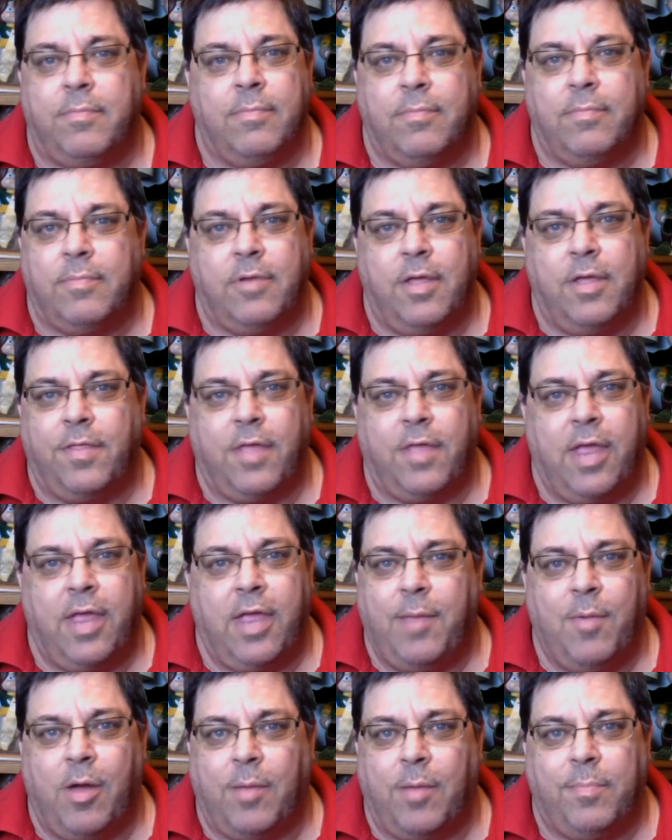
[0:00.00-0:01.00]
Nothing
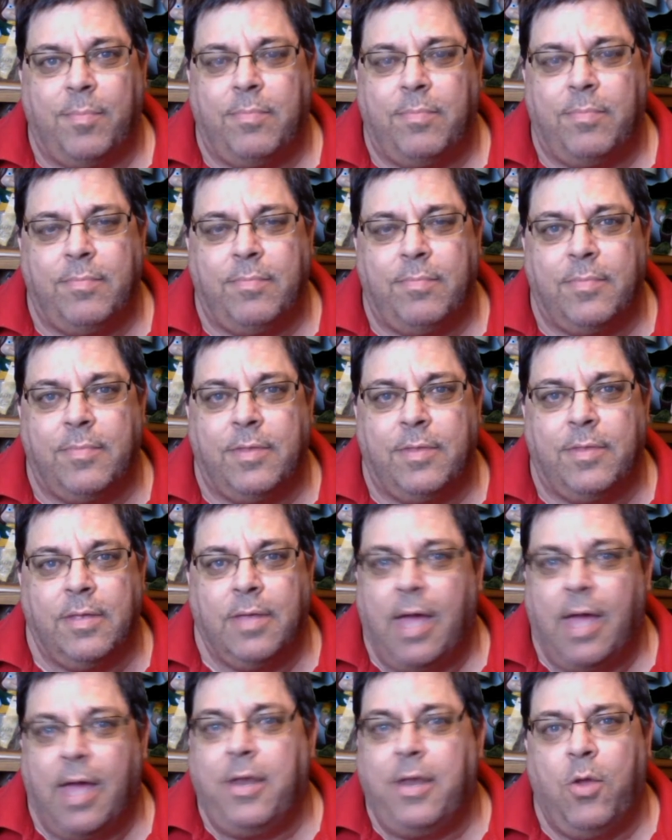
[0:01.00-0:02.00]
came up.
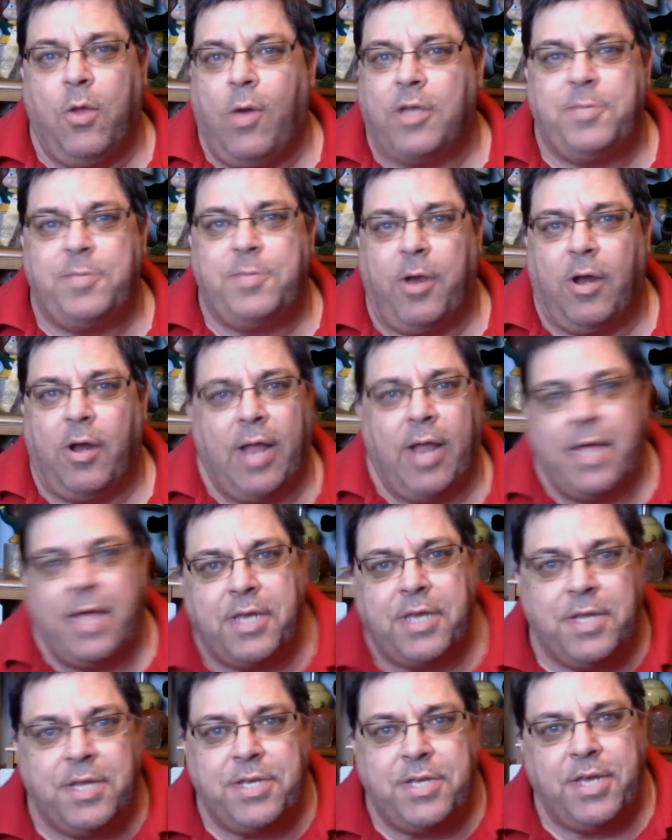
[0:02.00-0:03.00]
I knew I was paralyzed
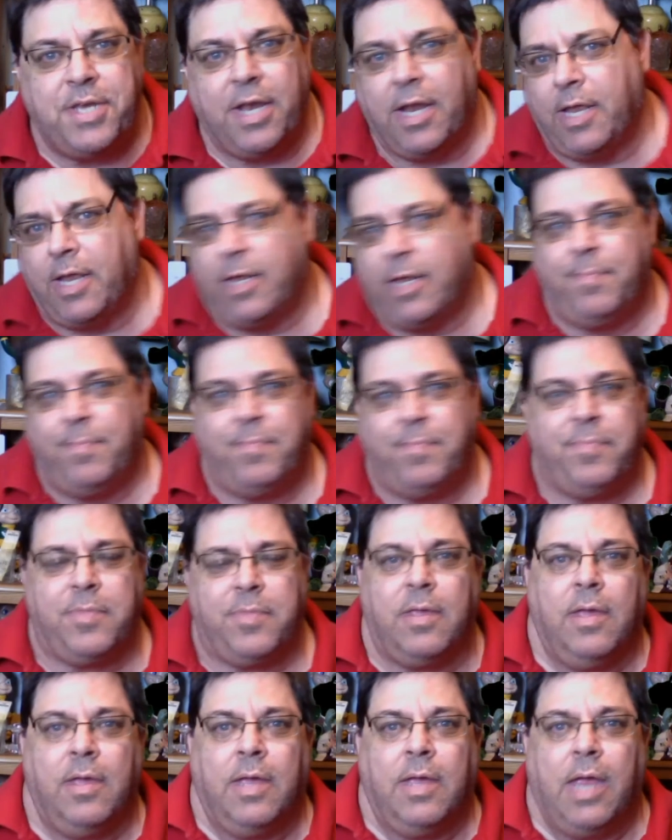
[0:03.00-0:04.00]
instantly.
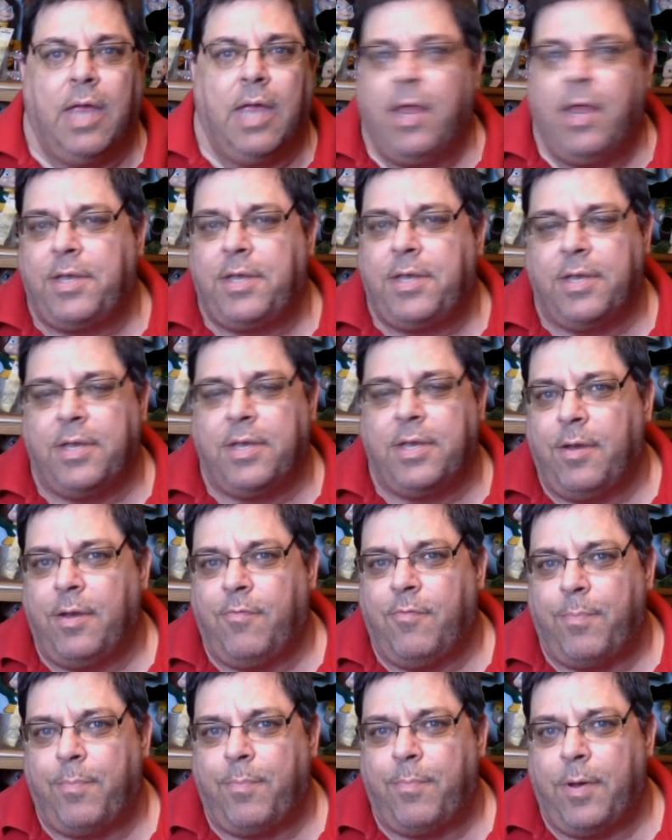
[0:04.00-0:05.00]
It
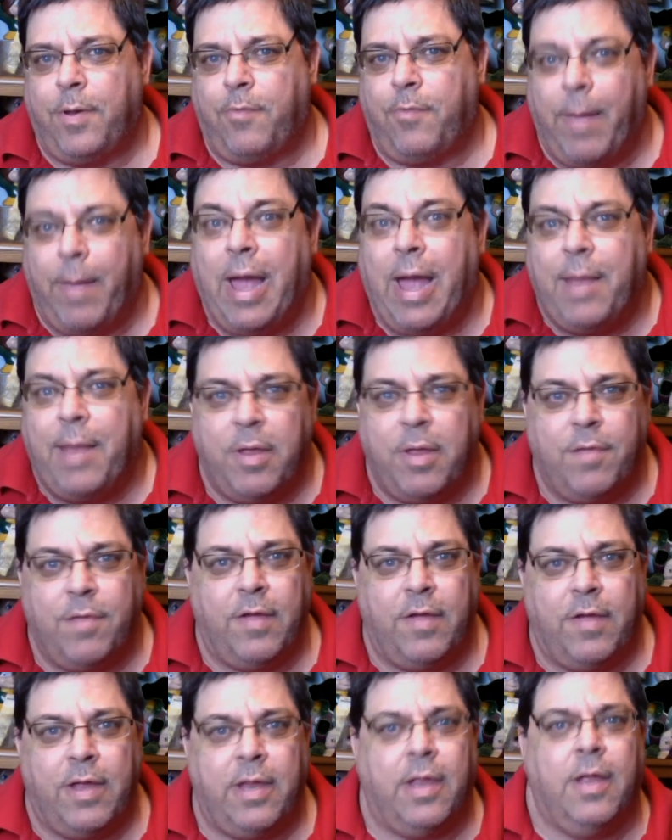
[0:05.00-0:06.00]
reminded me of
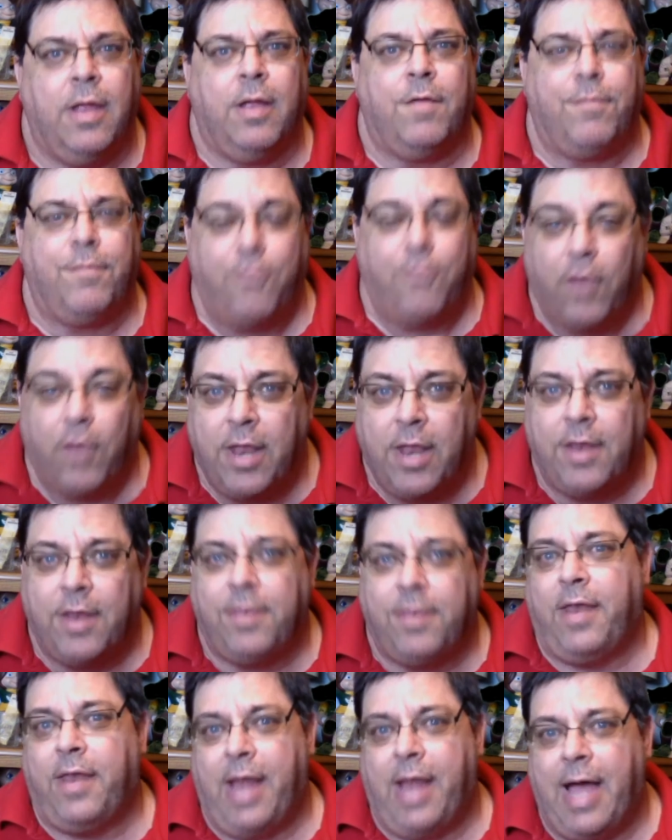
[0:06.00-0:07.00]
a friend
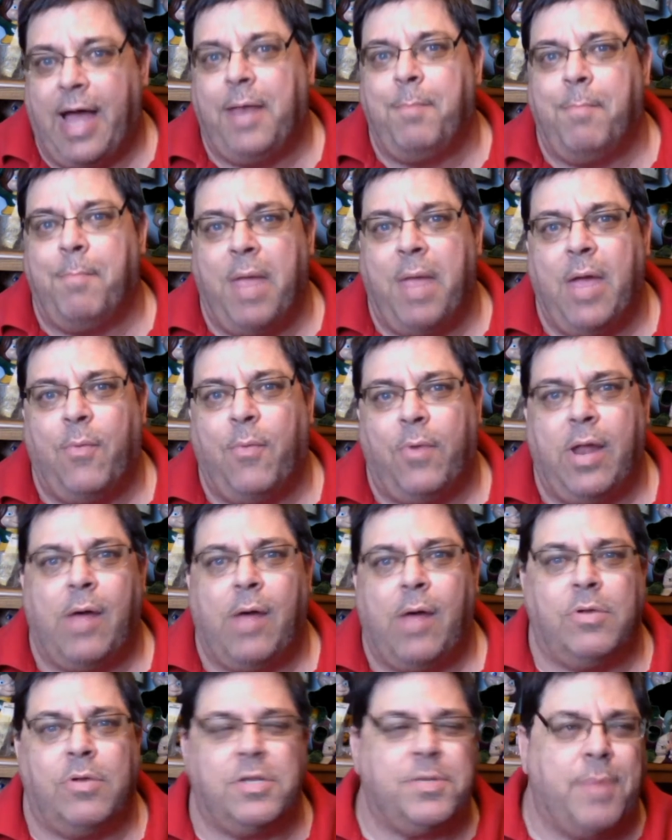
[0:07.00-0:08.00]
that I had met when I
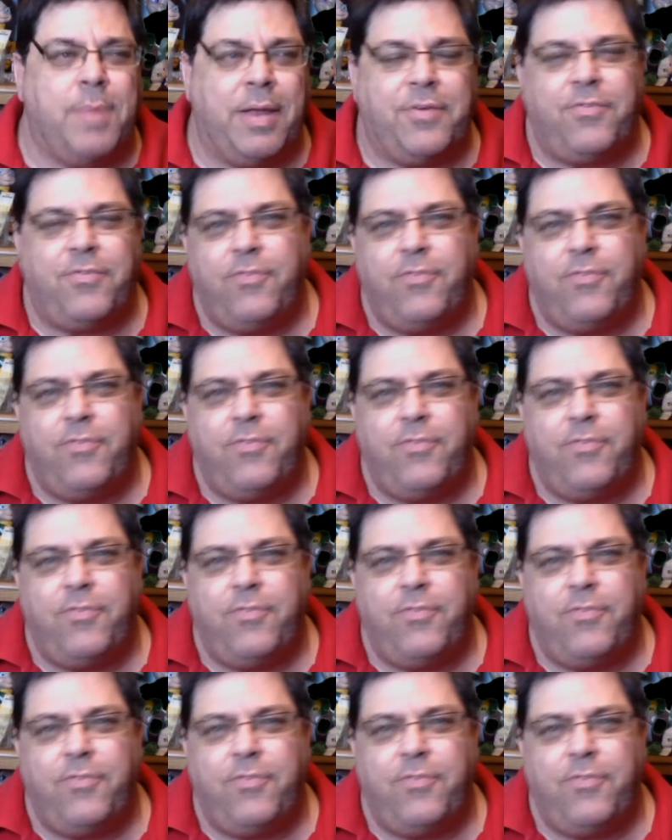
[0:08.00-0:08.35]
was about